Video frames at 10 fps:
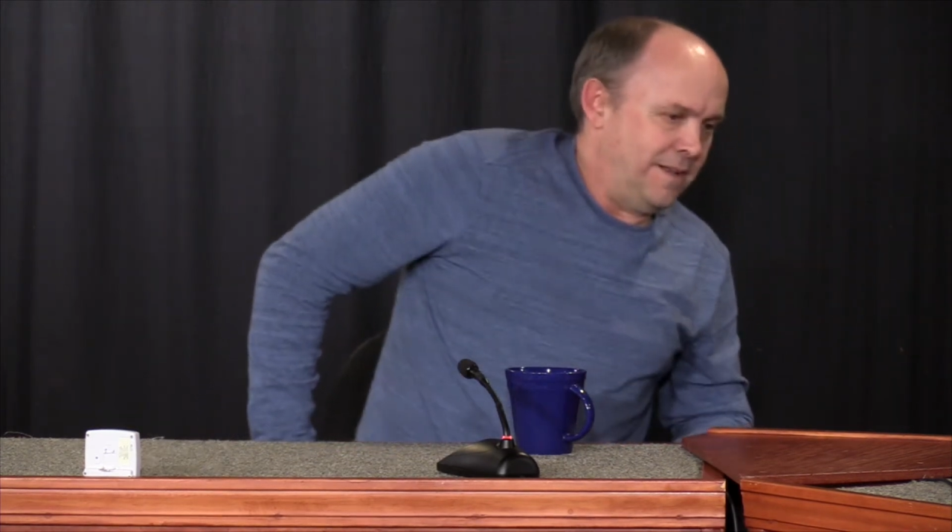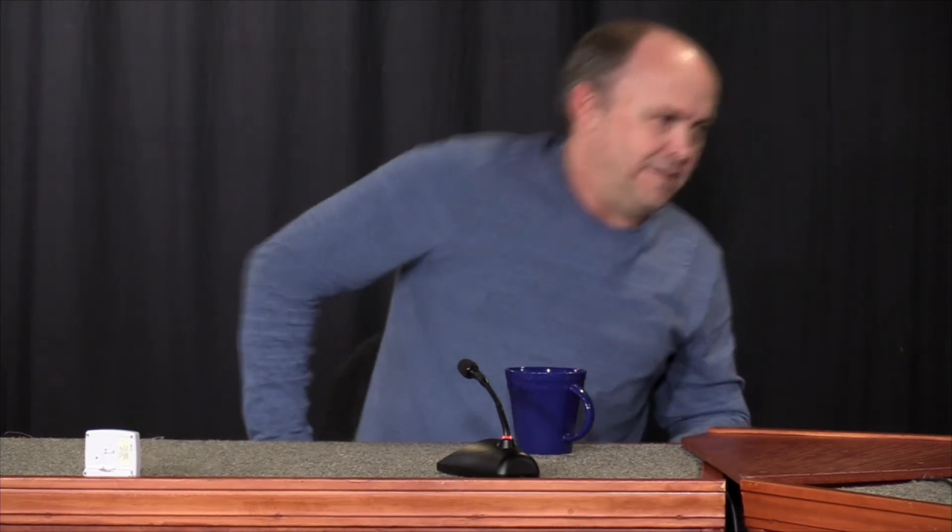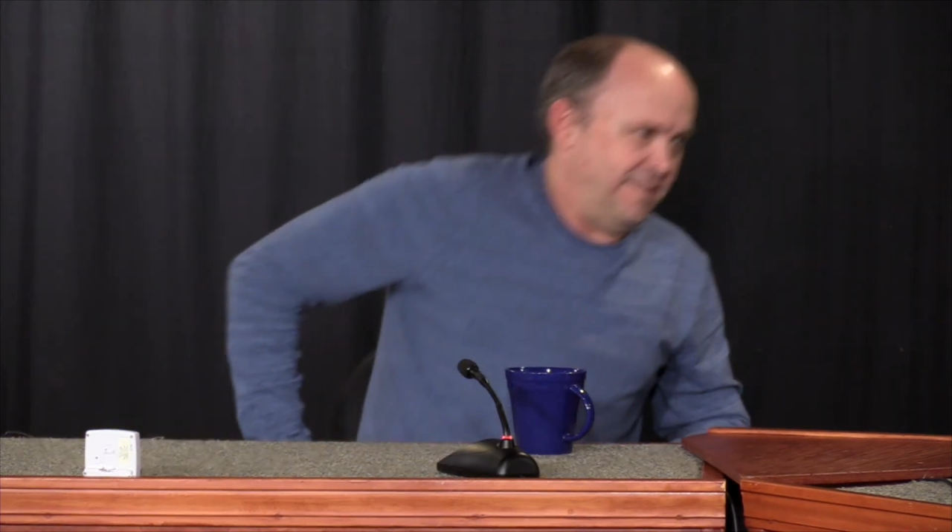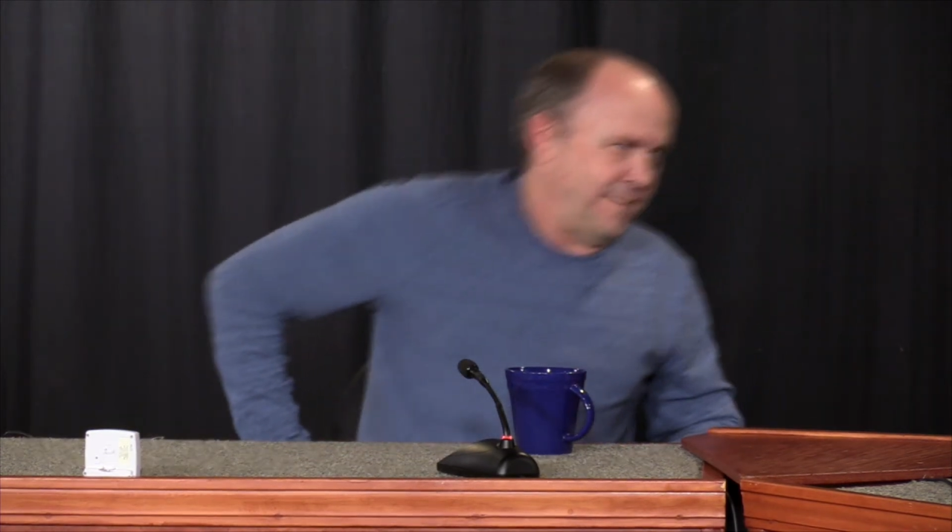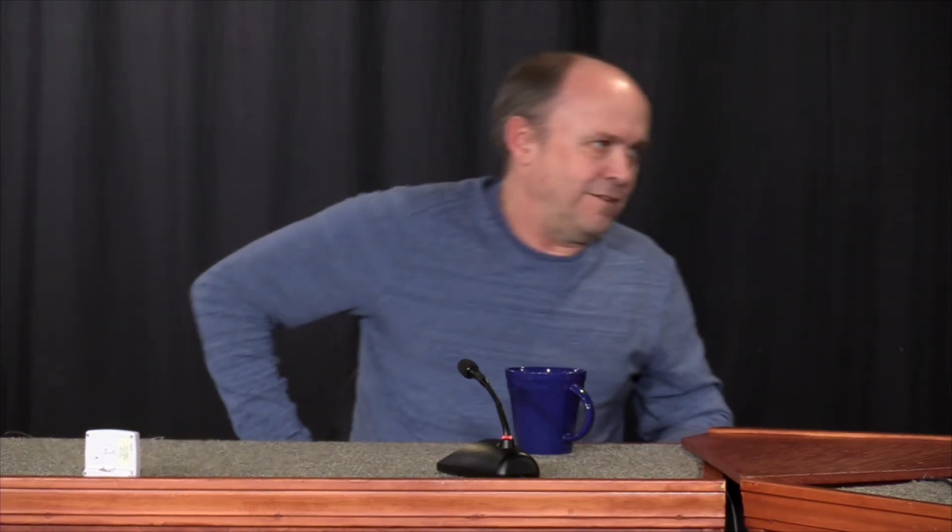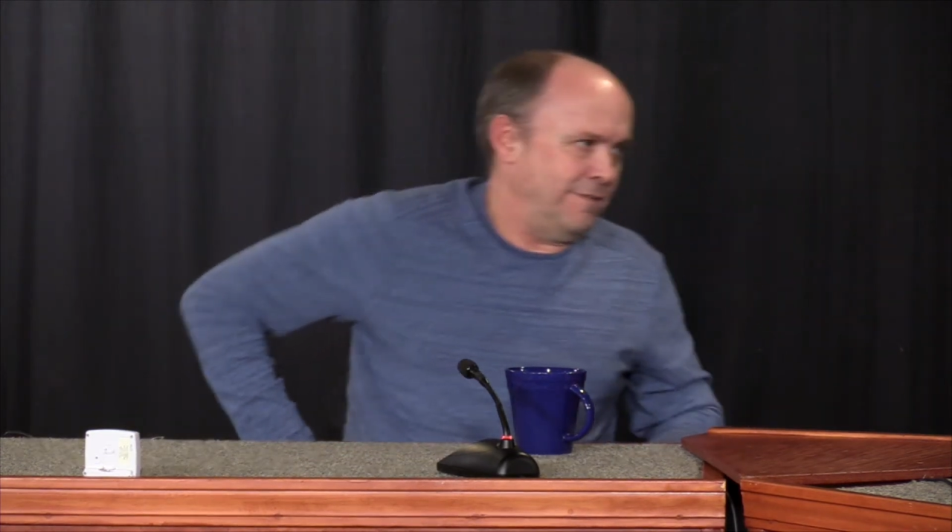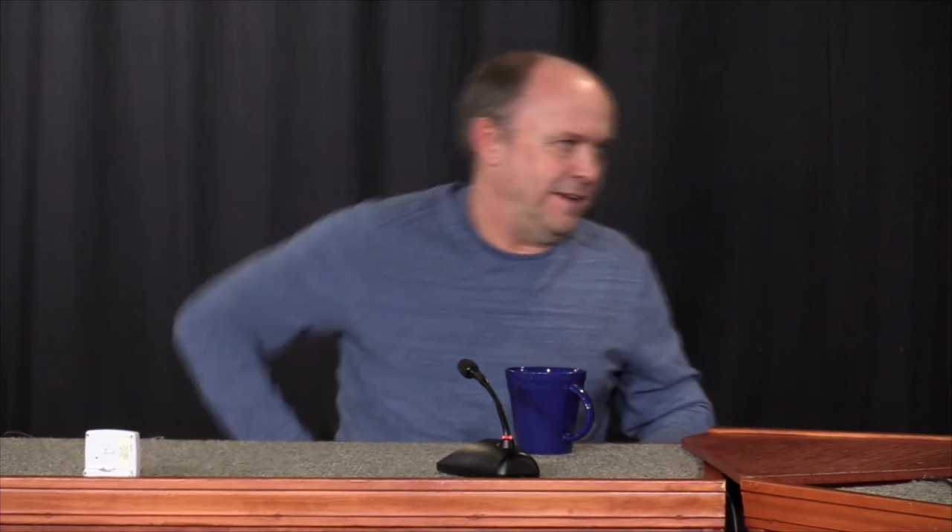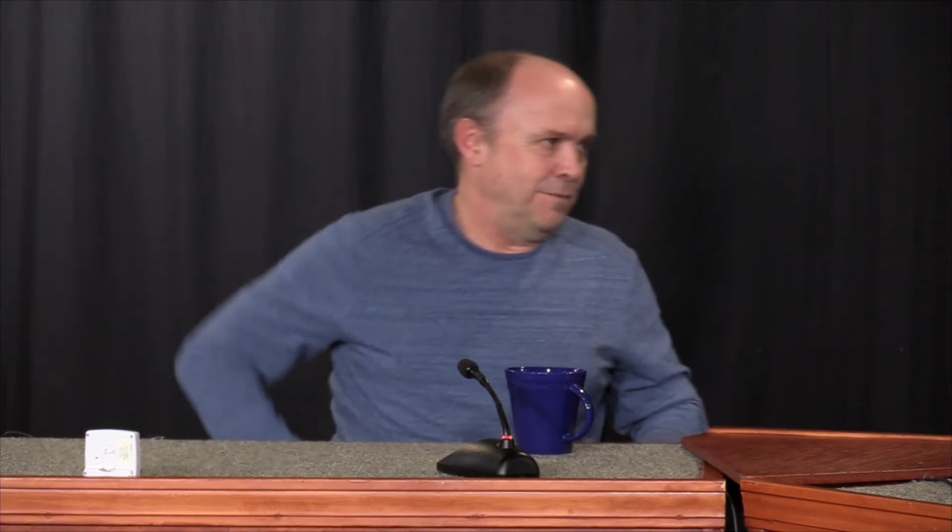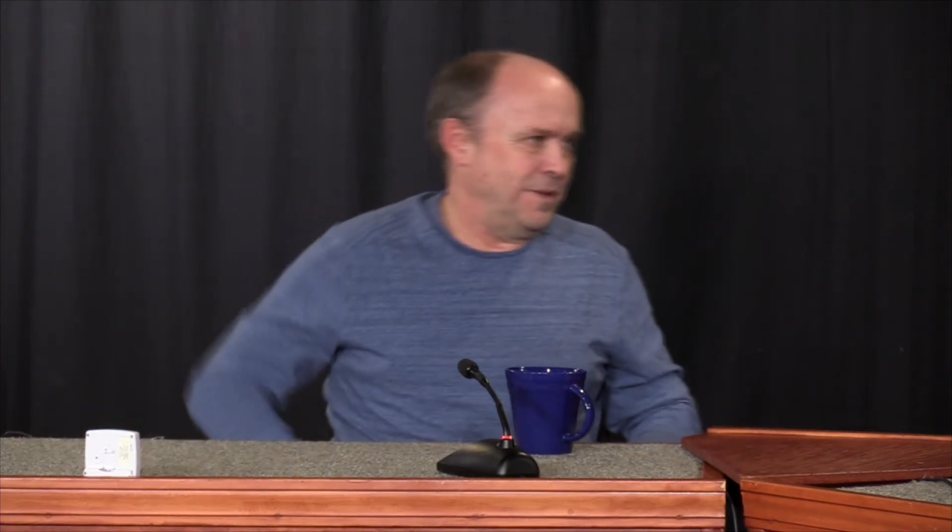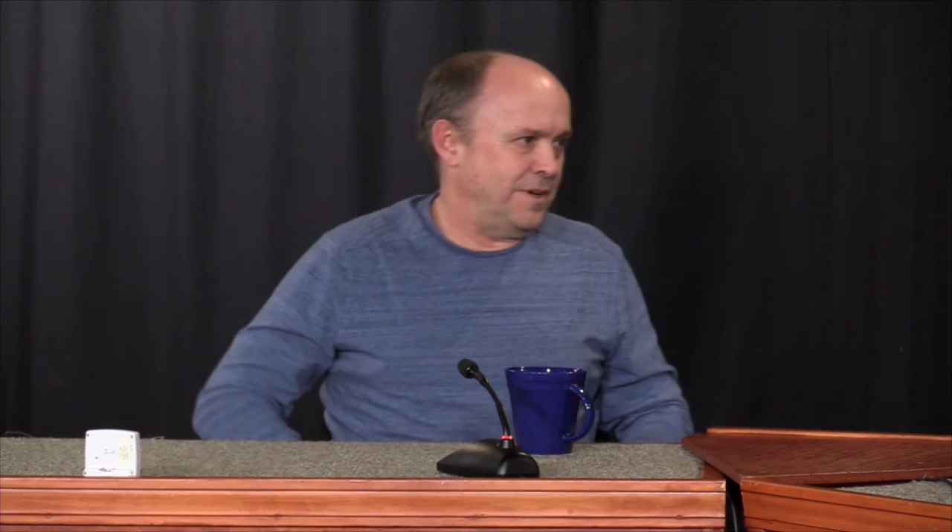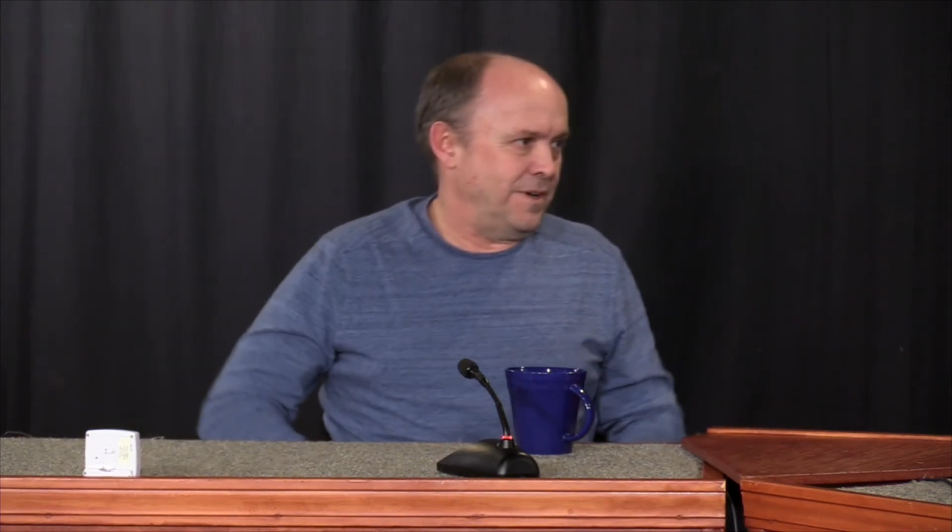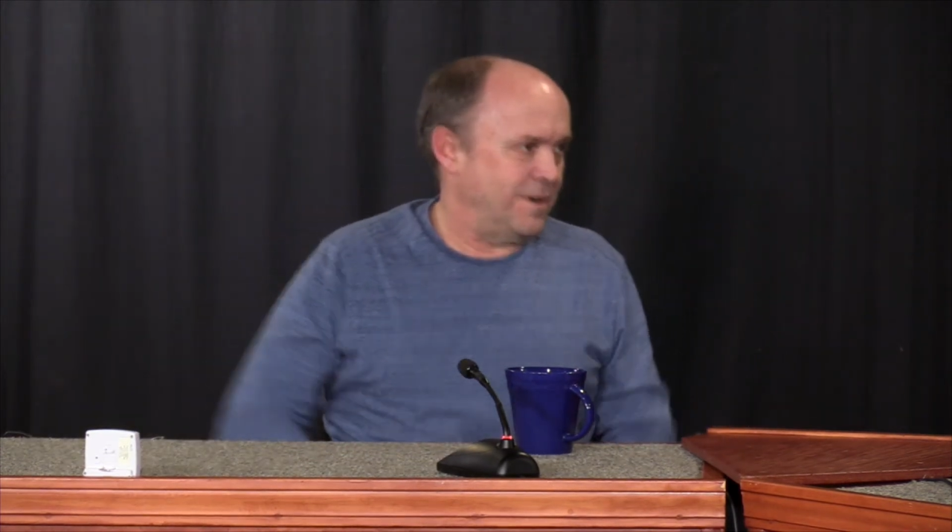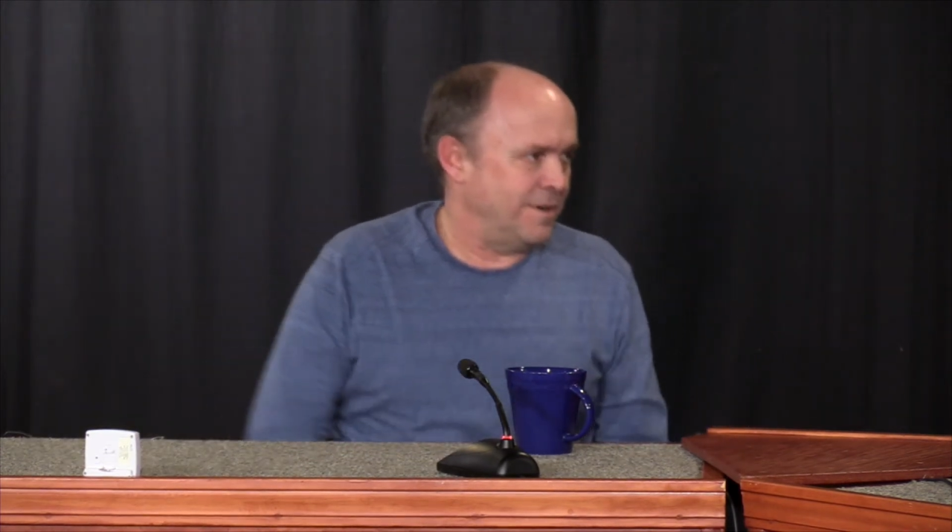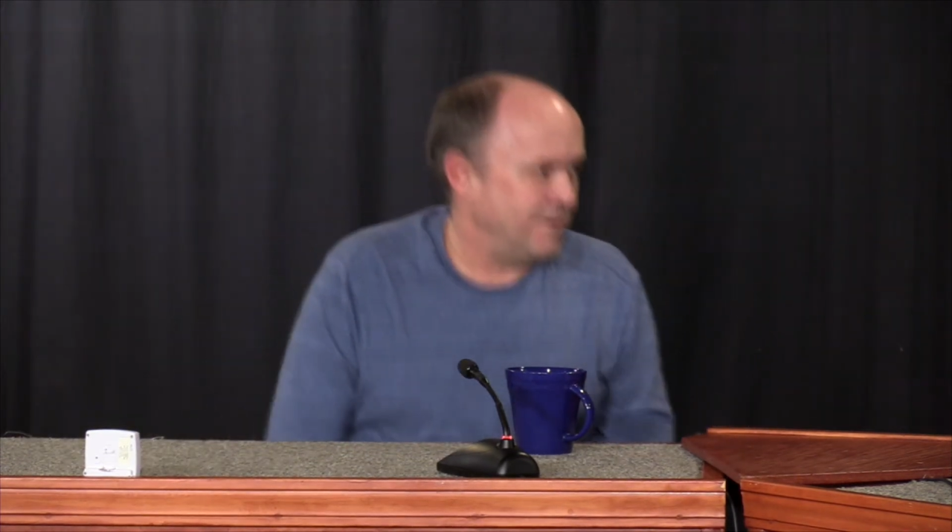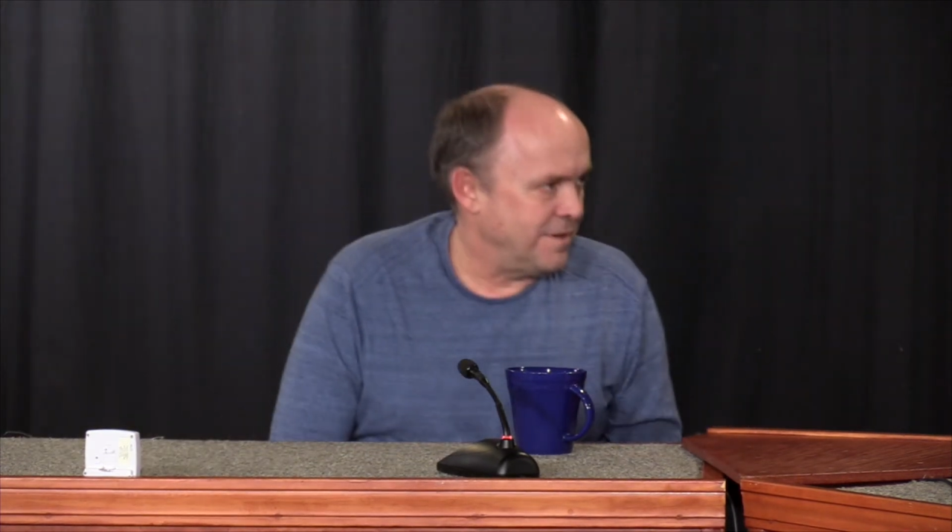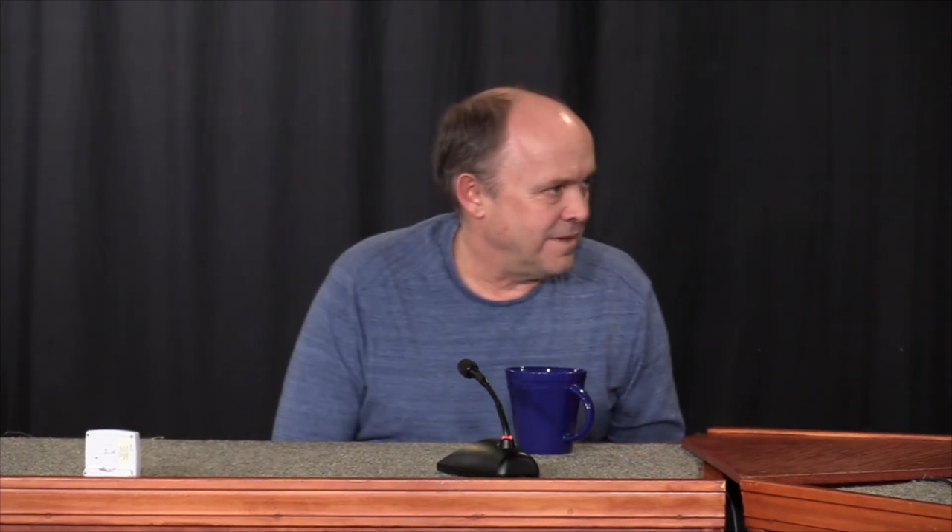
disagreed with her